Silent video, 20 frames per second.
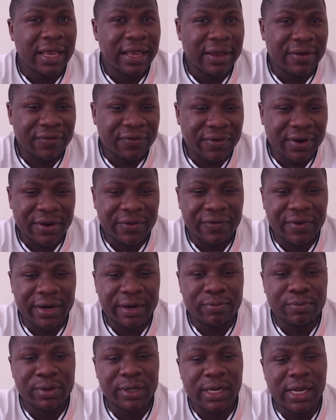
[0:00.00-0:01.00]
a very,
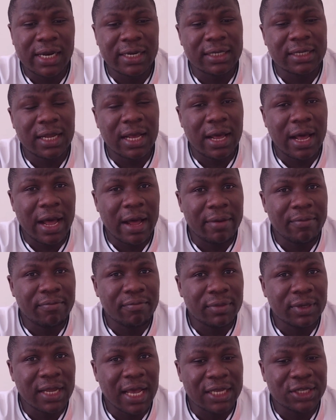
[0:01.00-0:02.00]
very brilliant
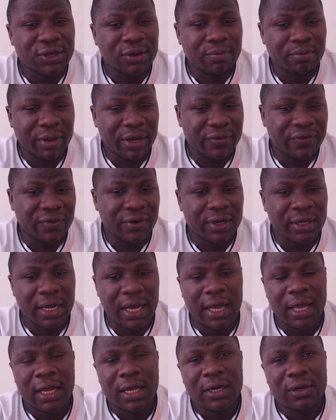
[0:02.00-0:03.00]
Dutch
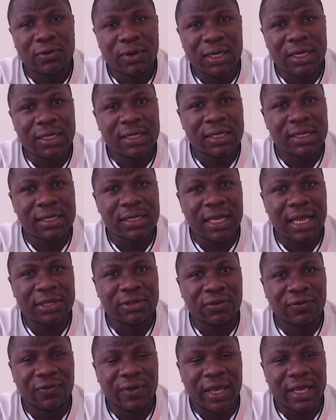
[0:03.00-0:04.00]
midfielder, 26
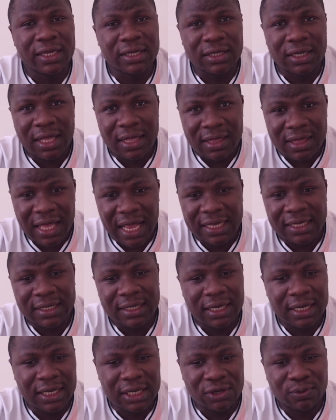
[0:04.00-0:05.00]
years of age. That's
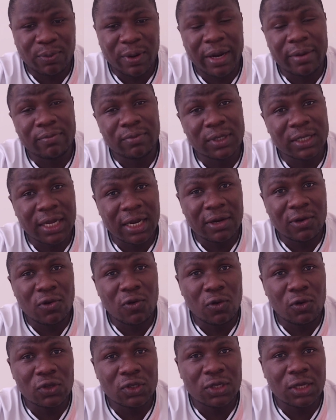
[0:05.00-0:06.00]
his prime. 10
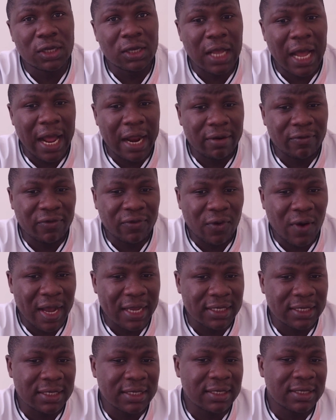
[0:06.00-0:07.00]
goals and 4
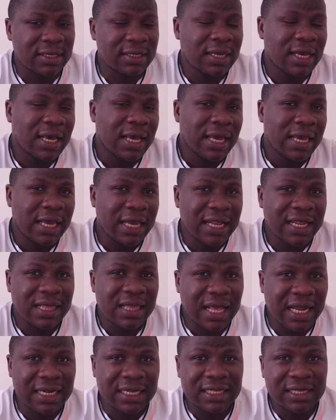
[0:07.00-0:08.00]
assists in
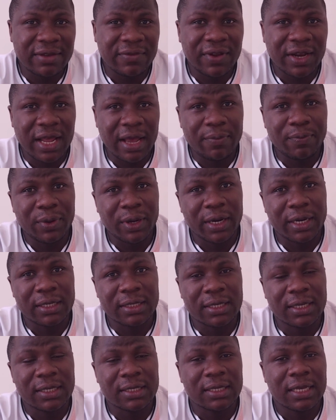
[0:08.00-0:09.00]
37
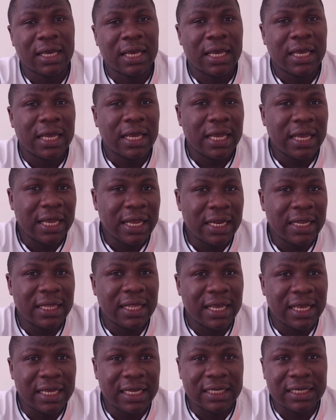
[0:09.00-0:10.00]
appearances in
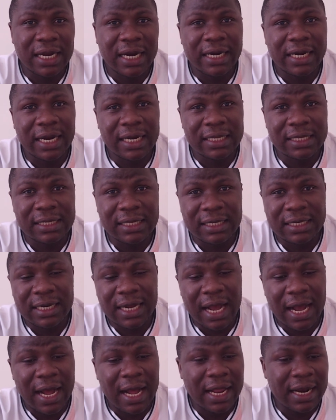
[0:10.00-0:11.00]
the Italian Serie
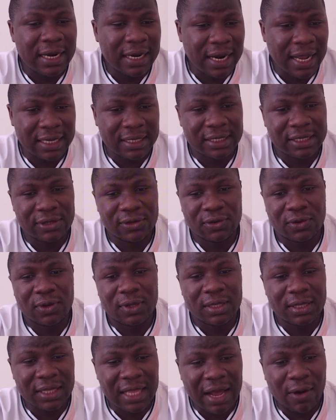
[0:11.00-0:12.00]
A last season.
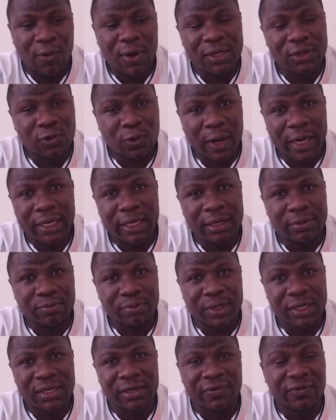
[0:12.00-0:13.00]
That was quite
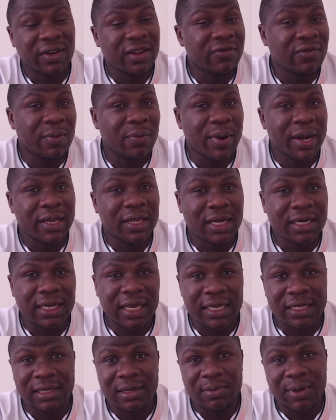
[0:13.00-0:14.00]
impressive. Never mind
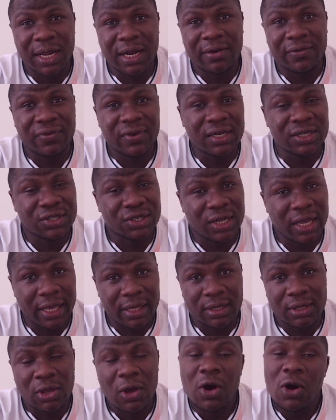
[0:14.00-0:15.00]
that AC Milan finished
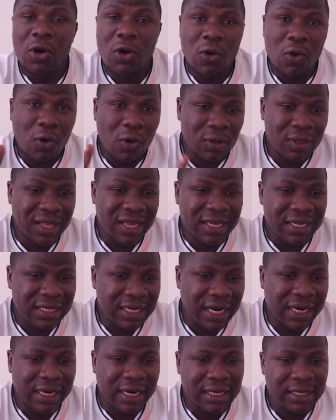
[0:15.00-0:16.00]
8th on the
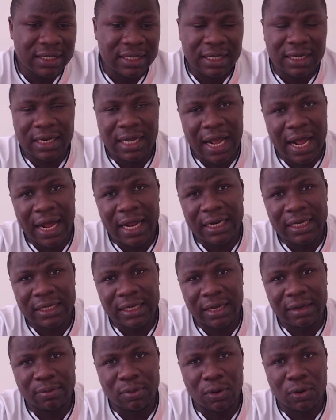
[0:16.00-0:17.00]
Italian Serie A
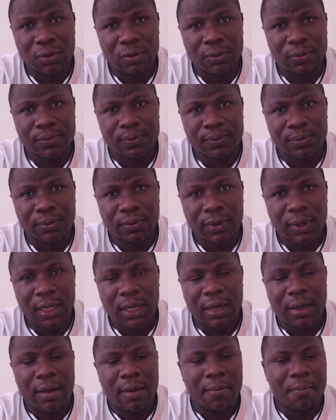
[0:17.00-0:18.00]
table.
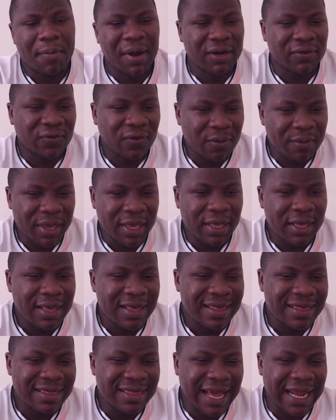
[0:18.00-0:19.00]
But for me,
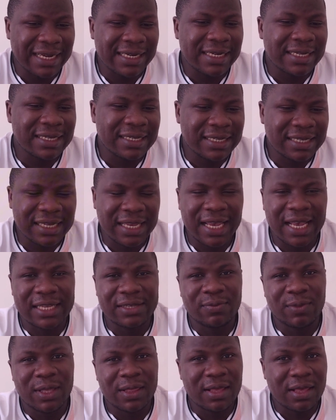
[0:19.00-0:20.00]
that
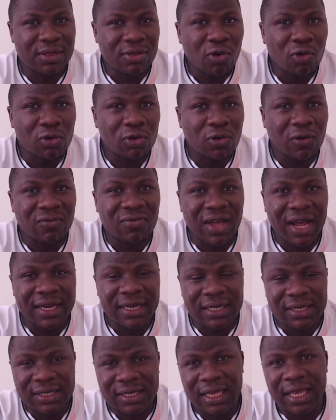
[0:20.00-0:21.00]
scares me. The thought of
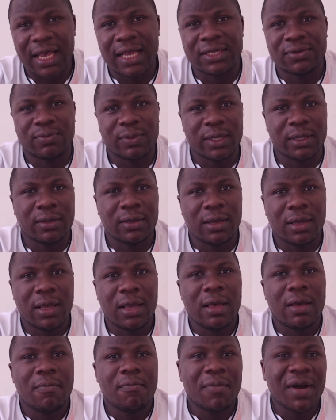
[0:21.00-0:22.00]
that scares me.
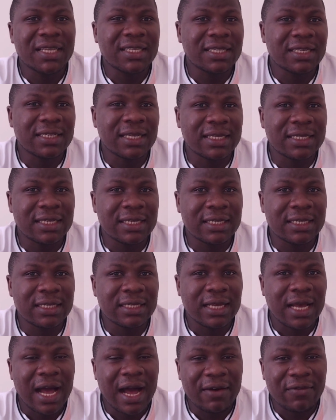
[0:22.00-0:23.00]
Manchester
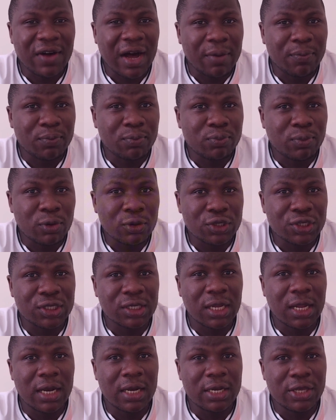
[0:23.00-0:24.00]
City have approached
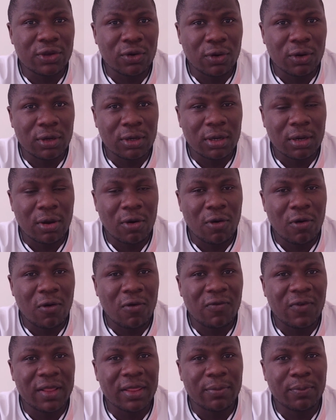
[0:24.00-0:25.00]
Lyon
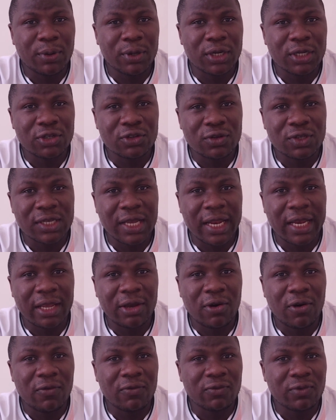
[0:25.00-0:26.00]
over the potential
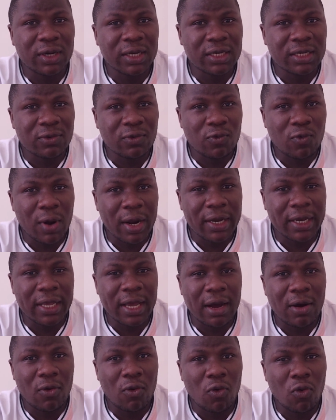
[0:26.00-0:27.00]
signing of
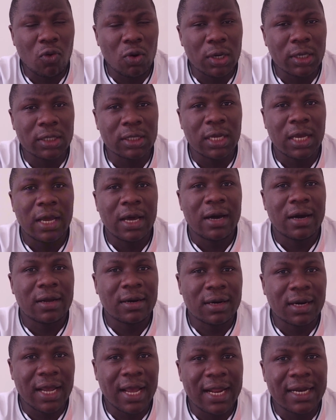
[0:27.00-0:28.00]
21-year-old
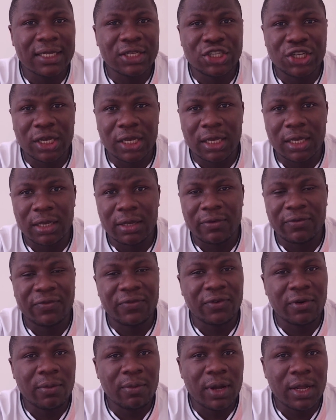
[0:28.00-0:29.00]
Ryan Cherki
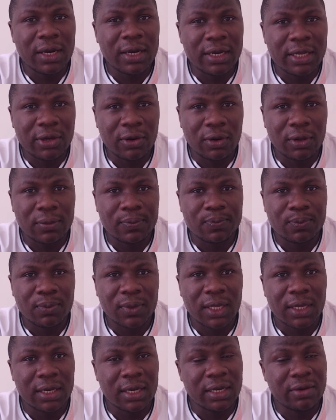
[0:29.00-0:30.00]
from Lyon.
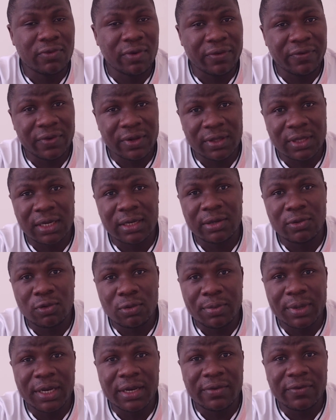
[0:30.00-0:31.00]
He did reveal that he
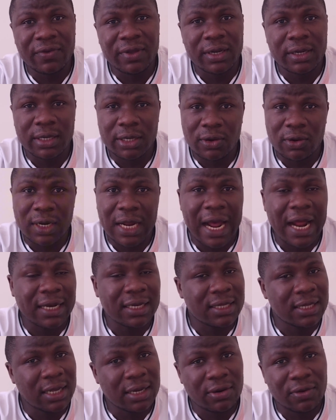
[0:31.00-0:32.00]
will be leaving Lyon
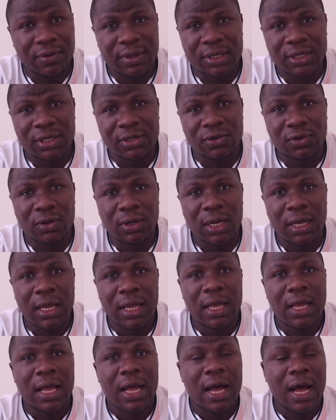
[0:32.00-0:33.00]
at the end of the season,
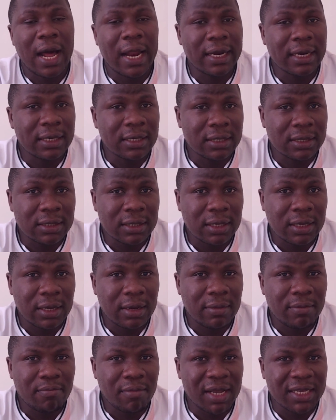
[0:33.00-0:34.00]
and
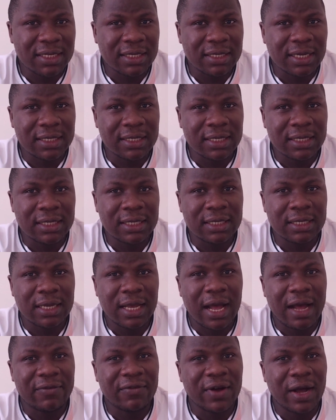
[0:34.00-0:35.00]
Manchester
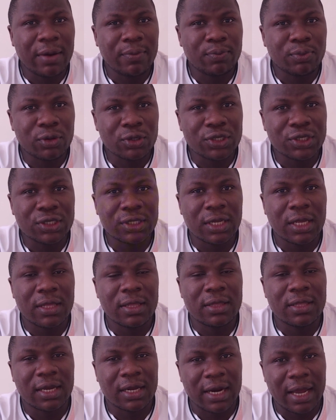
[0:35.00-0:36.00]
City have approached
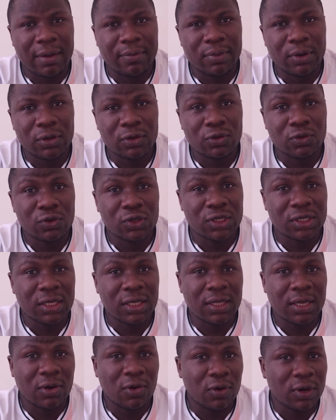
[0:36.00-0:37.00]
the club to see
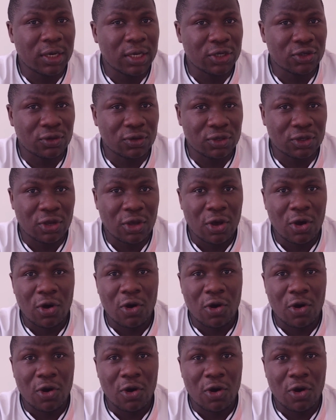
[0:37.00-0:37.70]
the conditions